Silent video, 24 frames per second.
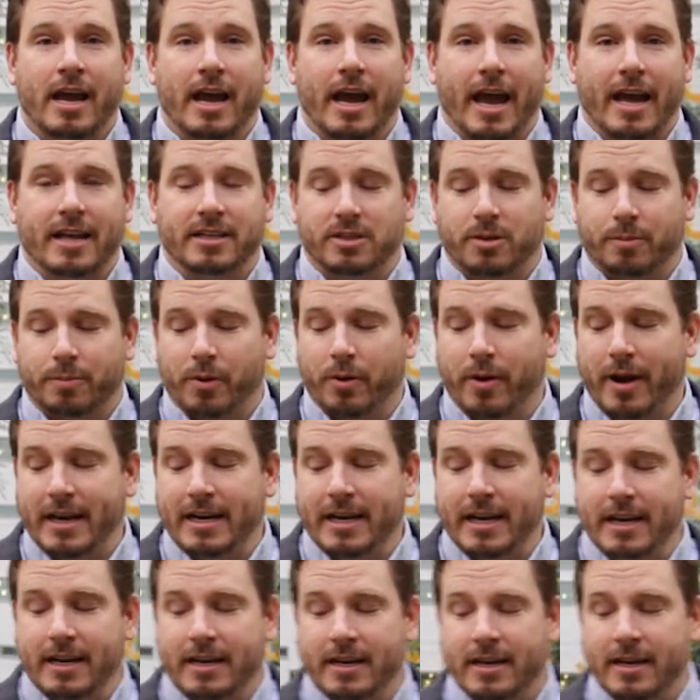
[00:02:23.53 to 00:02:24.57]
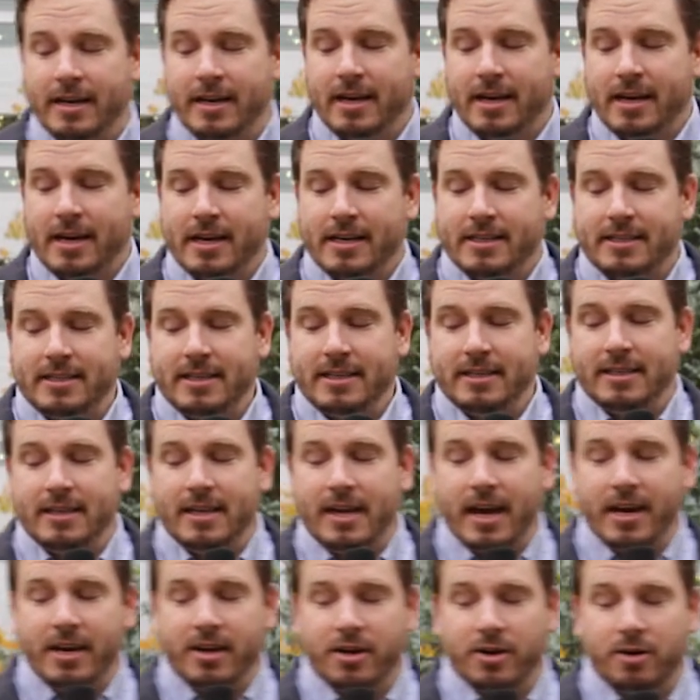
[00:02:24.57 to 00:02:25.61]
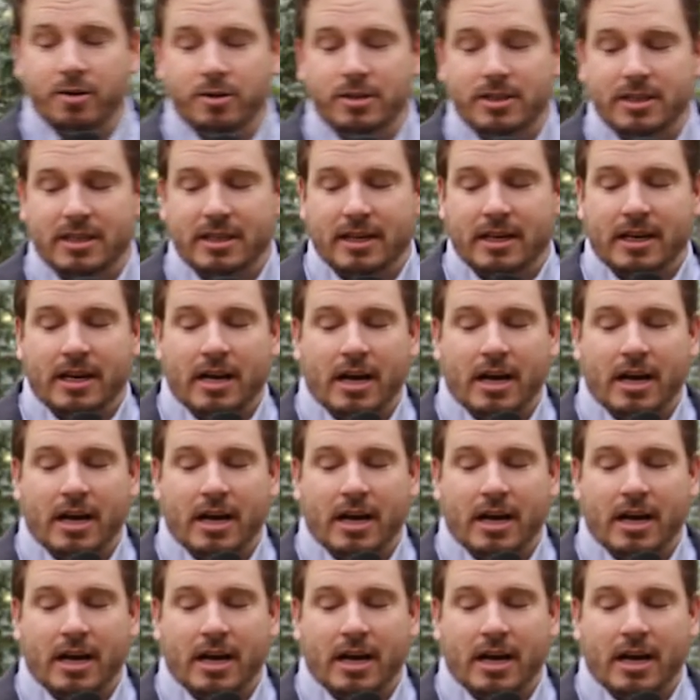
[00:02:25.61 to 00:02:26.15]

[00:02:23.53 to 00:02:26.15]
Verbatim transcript: Anser Andy, CCN News,